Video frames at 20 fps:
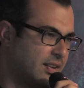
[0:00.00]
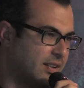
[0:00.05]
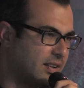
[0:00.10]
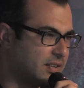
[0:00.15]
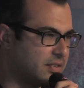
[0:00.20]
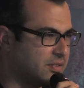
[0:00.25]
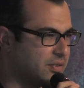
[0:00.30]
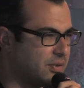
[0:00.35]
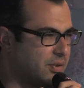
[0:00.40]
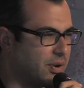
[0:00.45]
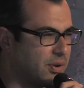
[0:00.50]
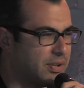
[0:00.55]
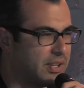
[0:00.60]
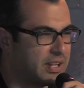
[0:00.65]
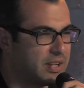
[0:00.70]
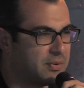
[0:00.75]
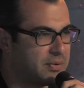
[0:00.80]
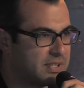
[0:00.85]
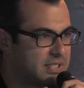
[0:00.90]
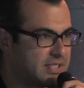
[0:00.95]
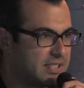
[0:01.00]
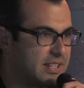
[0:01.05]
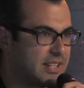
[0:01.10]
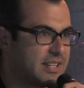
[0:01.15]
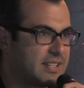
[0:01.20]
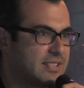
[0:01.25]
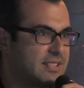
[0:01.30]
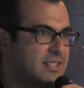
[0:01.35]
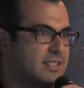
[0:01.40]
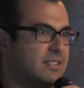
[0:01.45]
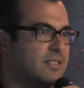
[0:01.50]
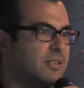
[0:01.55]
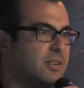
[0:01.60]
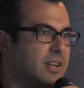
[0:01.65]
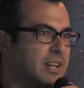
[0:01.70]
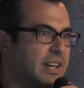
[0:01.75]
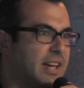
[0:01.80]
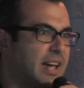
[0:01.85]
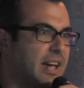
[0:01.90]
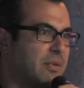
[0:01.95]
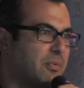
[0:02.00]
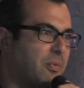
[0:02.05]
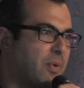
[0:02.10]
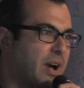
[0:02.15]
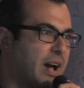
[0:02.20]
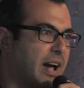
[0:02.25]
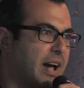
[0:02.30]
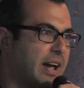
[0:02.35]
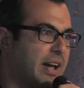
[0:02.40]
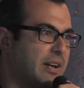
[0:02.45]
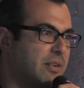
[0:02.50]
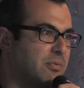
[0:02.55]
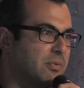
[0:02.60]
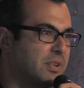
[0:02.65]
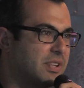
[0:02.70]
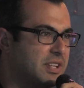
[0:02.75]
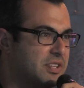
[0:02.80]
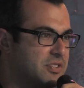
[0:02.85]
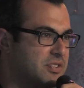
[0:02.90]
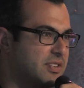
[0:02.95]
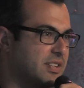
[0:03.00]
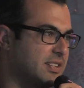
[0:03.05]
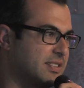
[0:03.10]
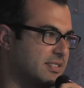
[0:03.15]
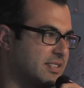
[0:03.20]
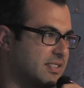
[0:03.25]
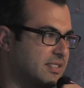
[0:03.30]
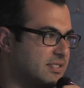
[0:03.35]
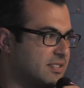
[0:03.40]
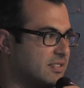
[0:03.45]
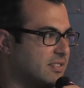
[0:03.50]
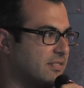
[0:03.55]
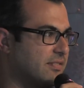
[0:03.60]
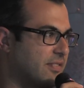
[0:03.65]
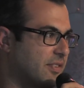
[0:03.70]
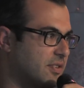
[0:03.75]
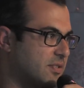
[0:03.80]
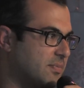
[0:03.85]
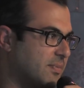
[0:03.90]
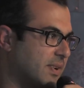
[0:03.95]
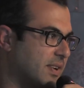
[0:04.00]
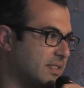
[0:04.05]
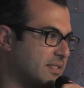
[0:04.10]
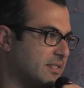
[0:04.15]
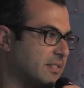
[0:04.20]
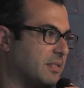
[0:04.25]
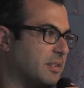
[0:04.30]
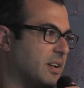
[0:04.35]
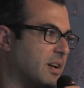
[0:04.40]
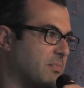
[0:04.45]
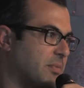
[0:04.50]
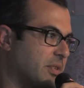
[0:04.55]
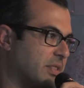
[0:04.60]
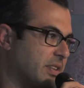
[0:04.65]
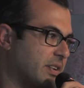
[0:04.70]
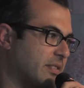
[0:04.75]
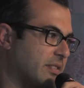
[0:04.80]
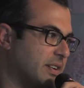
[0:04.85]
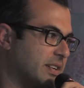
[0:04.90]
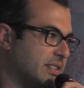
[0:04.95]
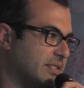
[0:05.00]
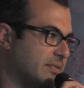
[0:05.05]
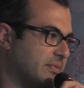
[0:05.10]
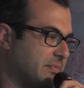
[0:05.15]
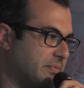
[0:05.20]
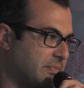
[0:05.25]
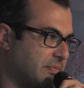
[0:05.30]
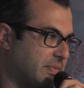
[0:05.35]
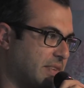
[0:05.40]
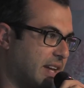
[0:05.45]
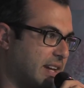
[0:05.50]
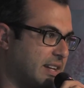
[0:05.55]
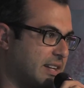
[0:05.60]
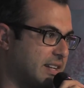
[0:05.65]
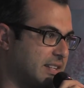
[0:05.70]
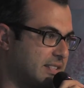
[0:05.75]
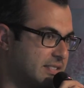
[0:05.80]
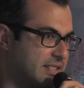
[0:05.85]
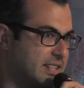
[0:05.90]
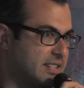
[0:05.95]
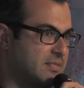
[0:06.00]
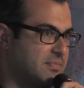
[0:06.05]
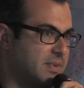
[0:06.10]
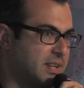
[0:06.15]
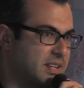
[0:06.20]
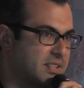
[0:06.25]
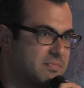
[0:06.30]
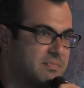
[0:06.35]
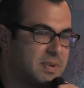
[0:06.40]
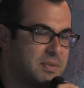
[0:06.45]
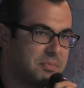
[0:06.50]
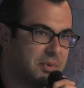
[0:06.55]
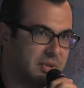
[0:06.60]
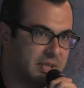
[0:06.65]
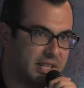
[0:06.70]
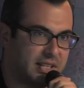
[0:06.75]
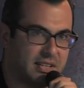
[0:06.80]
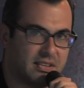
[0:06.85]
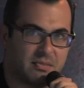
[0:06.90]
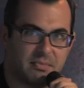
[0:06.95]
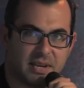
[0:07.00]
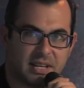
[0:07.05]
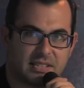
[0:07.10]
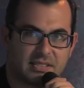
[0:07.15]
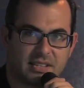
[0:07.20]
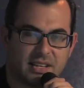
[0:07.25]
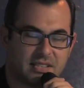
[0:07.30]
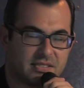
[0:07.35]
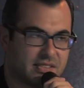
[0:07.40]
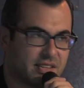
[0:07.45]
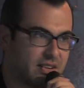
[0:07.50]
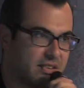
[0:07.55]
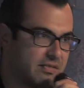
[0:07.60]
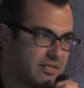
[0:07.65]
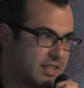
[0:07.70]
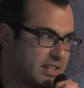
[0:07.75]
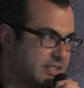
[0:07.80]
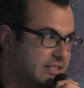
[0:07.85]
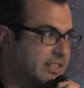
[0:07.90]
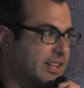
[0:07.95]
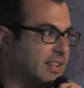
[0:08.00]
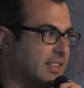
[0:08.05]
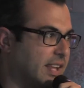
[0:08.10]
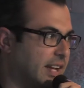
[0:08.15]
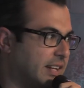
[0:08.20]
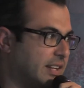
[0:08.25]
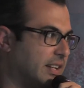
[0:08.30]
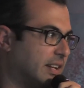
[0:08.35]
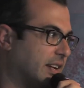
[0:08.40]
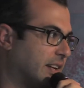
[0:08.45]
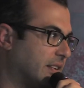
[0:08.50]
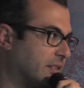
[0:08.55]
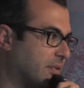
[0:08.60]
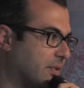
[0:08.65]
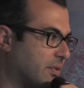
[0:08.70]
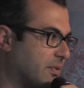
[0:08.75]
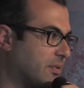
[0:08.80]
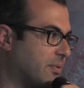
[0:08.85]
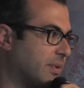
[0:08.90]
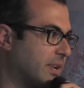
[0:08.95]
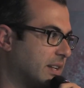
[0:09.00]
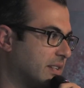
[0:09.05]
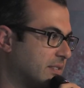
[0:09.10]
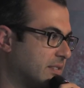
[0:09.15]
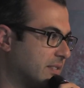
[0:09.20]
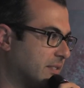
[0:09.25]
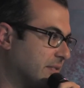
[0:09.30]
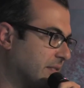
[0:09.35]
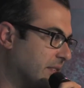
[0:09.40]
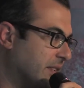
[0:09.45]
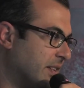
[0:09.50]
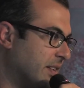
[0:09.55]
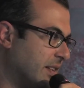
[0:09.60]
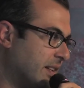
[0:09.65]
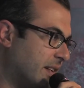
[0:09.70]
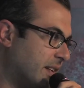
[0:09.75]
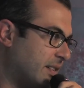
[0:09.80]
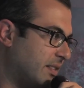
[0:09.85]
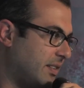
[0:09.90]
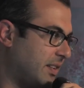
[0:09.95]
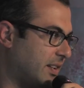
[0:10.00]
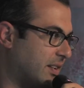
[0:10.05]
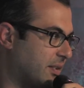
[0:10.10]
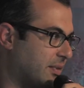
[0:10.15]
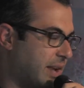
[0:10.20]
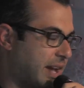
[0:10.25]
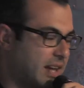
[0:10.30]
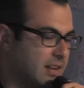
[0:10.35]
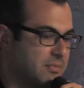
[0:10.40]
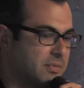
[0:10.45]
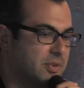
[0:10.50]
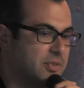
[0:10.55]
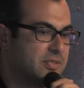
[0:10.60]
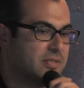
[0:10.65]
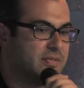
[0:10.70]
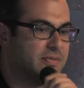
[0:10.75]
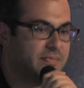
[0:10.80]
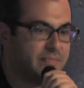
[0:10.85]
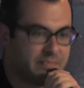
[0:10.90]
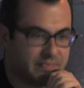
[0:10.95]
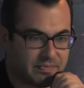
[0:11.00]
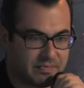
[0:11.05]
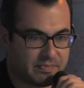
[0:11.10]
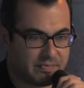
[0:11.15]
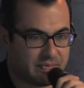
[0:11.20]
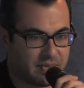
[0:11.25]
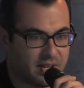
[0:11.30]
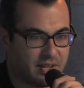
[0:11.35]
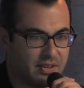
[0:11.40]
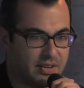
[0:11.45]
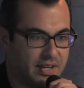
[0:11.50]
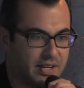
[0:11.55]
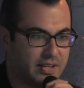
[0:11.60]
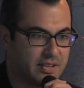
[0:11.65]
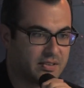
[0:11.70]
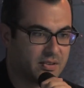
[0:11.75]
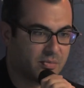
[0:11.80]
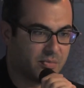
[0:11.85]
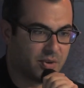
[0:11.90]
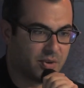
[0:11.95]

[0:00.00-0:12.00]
like neurolinguistics, looking at why religion exists in the first place. And there are a couple theories that it exists because people needed to make sense out of things like lightning and earthquakes and, you know, animals uh, eating their